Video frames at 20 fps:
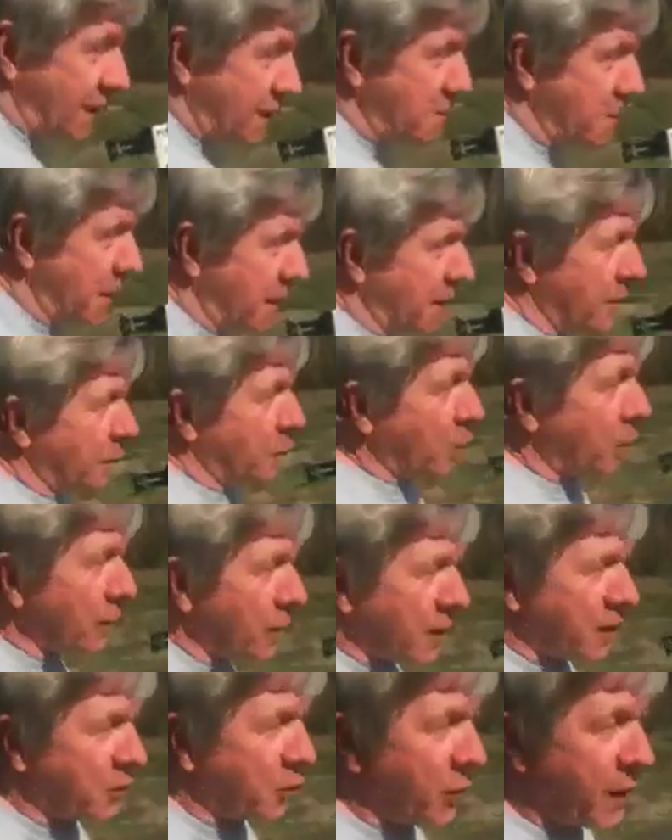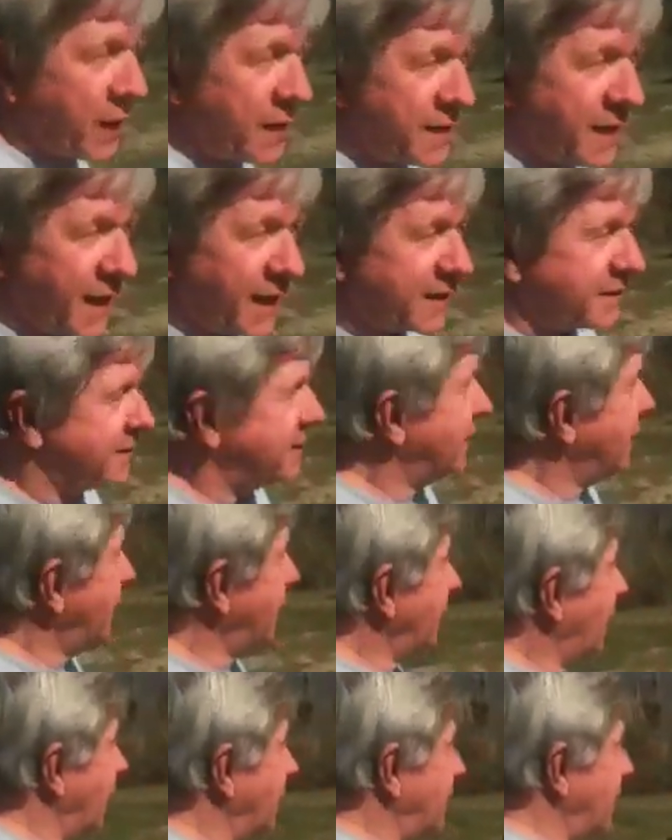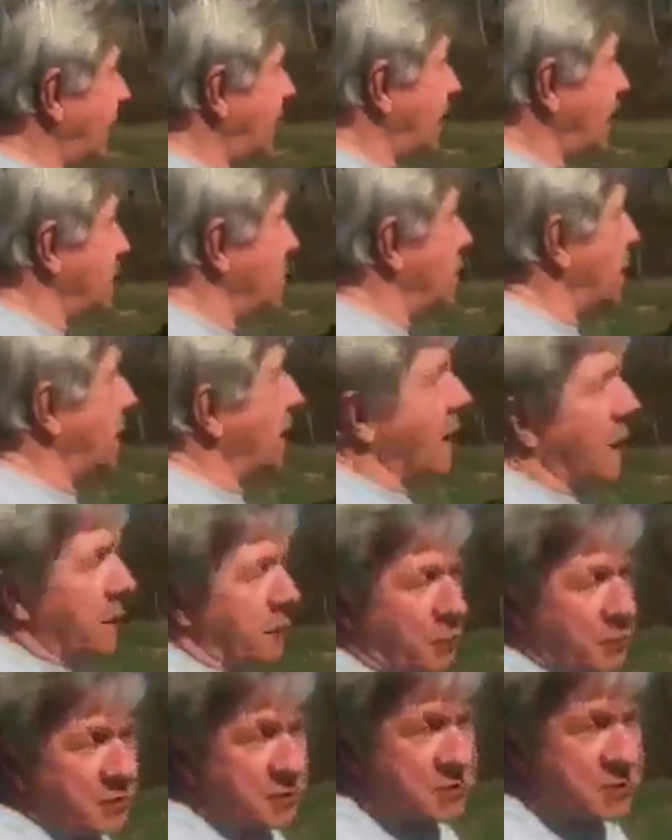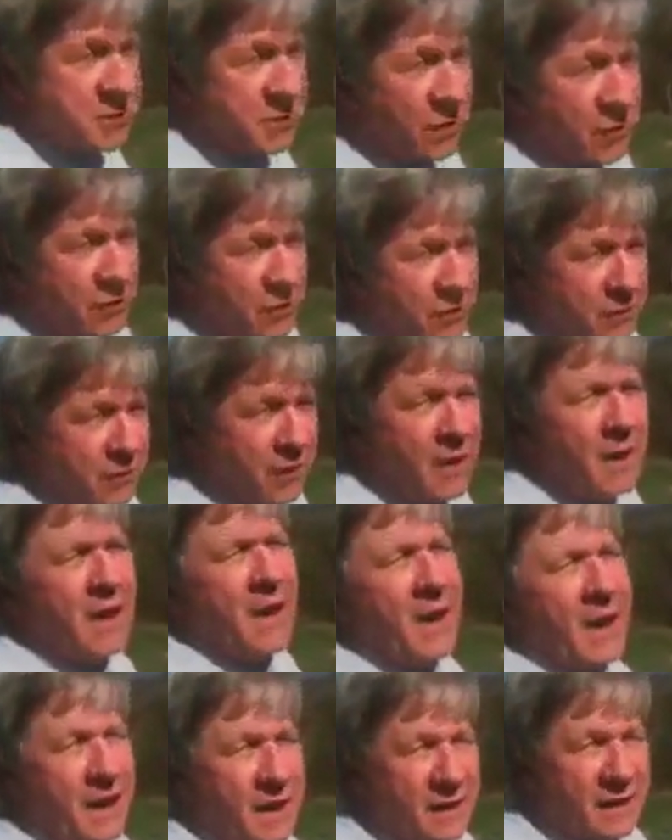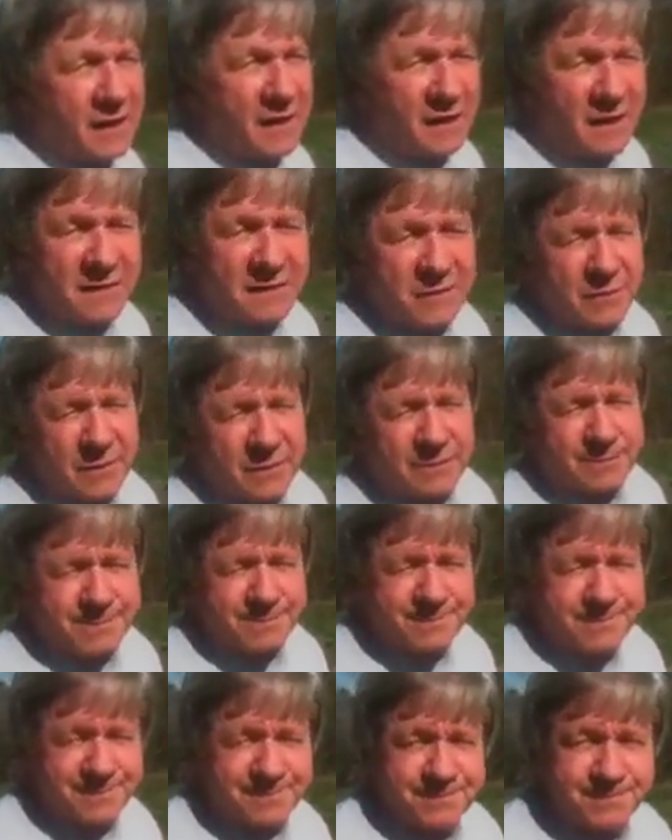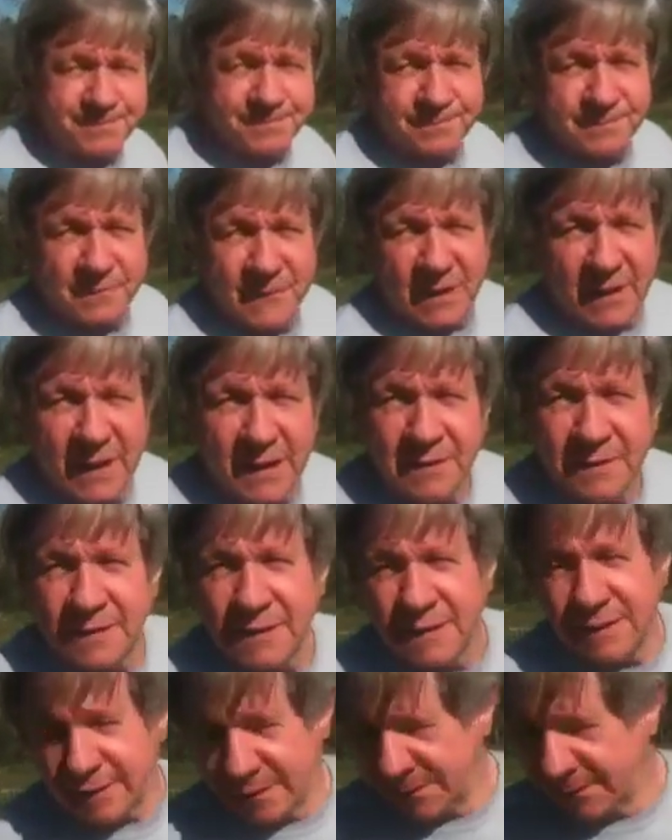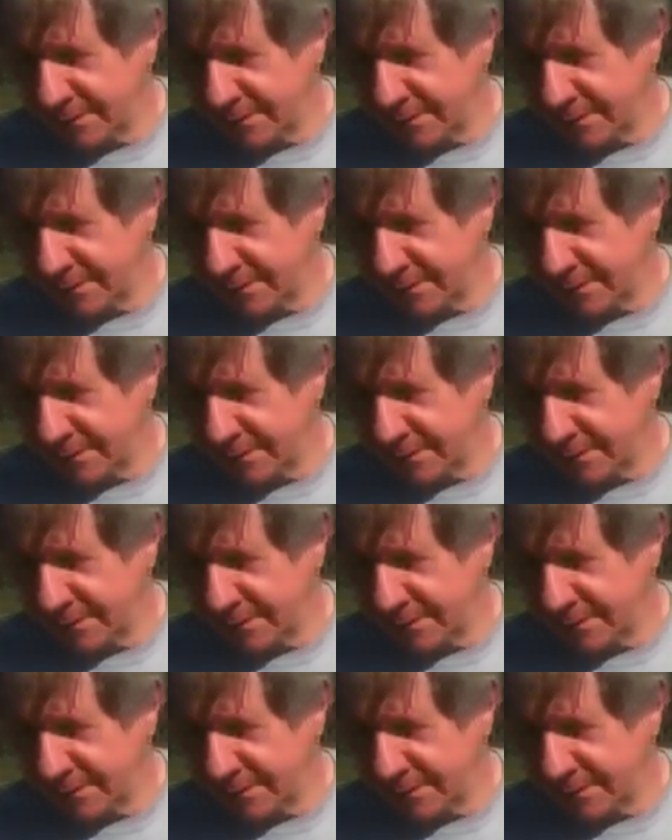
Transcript: In a minute, we're going to grid next, and then in a minute, I'm going to show you how to contour. Okay. Okay. Yep.